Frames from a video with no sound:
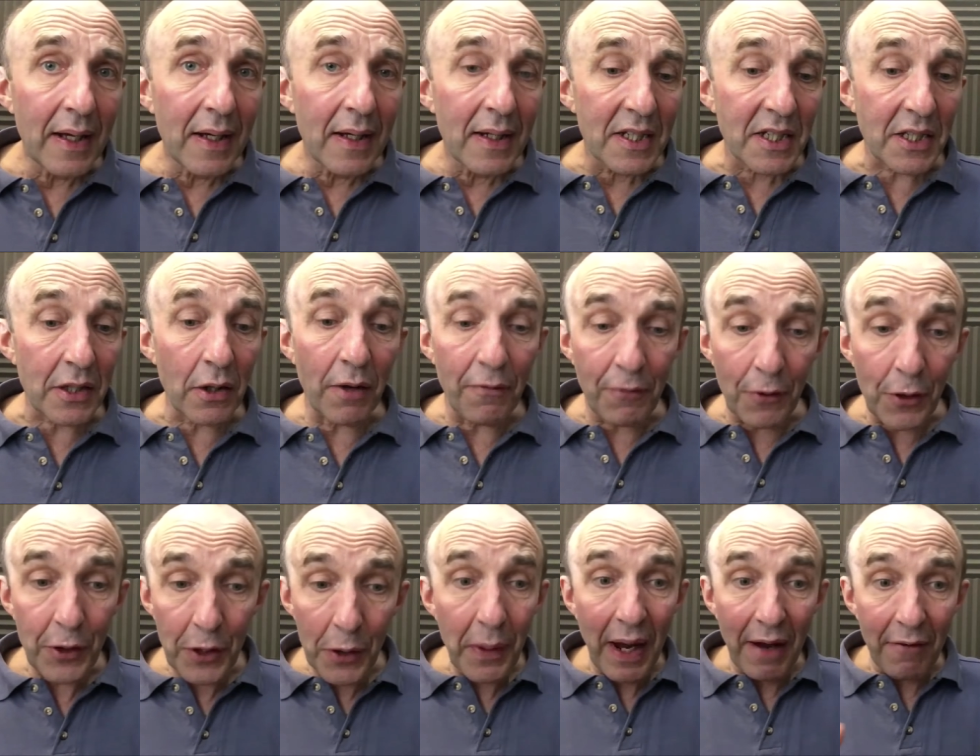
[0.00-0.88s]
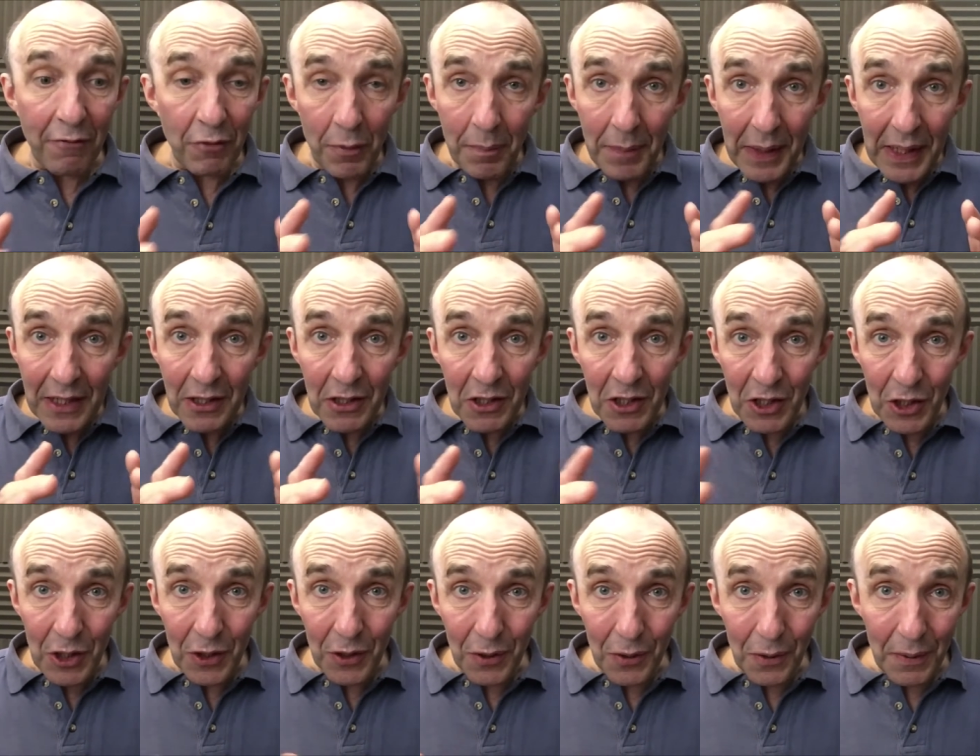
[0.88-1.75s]
So if you do have the means
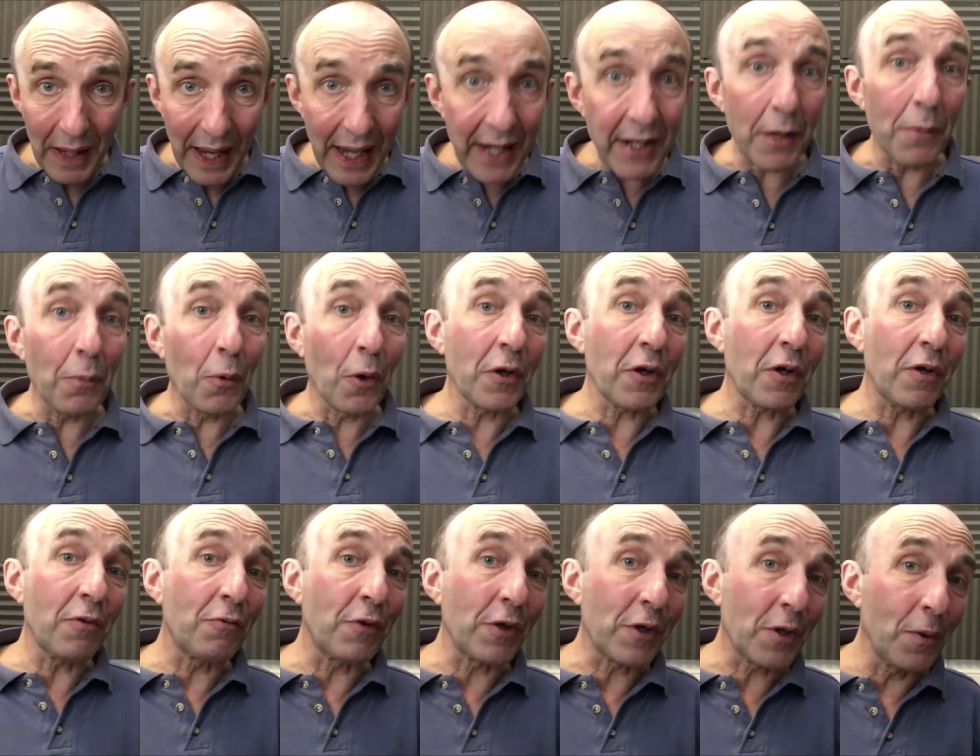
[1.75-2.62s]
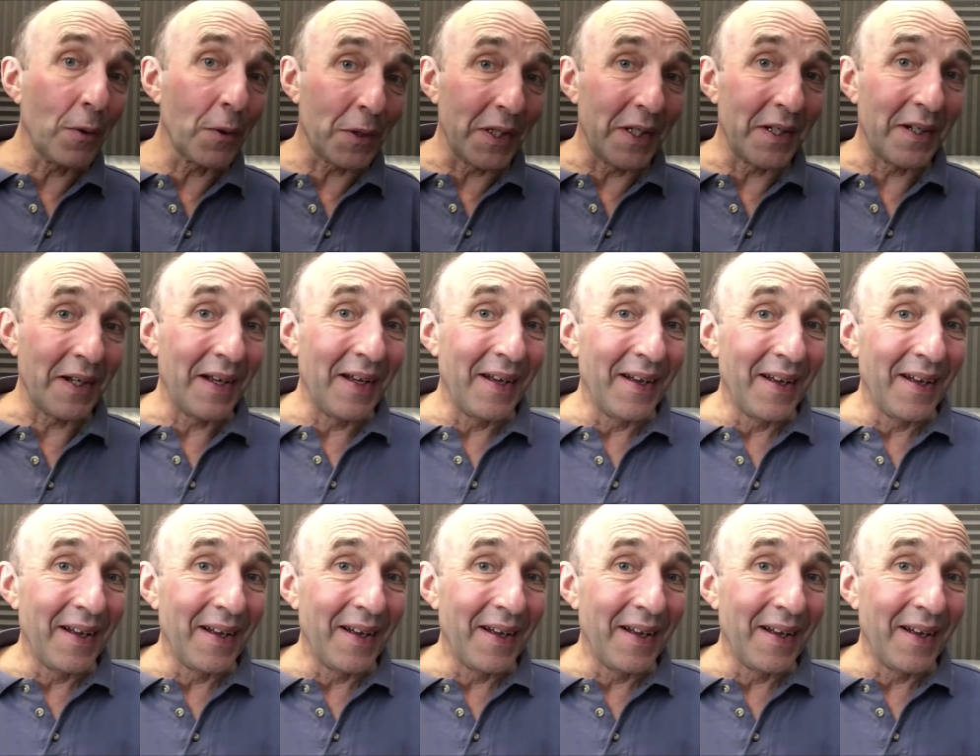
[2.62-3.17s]
to edit what you've recorded,